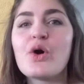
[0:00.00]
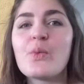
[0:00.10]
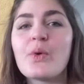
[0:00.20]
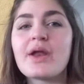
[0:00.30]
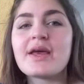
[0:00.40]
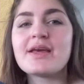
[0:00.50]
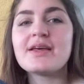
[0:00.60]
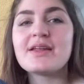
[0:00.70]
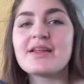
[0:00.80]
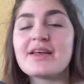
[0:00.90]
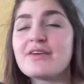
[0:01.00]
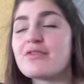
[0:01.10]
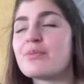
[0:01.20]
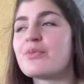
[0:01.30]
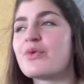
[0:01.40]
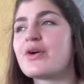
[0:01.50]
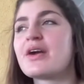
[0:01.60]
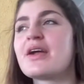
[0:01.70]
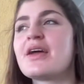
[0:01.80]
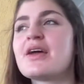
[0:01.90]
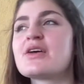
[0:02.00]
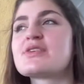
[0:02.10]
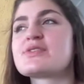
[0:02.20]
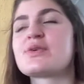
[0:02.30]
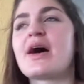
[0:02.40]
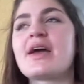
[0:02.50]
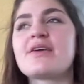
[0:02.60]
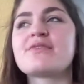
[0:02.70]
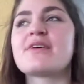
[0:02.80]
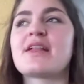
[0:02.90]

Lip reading: want to eat it even more. So I fell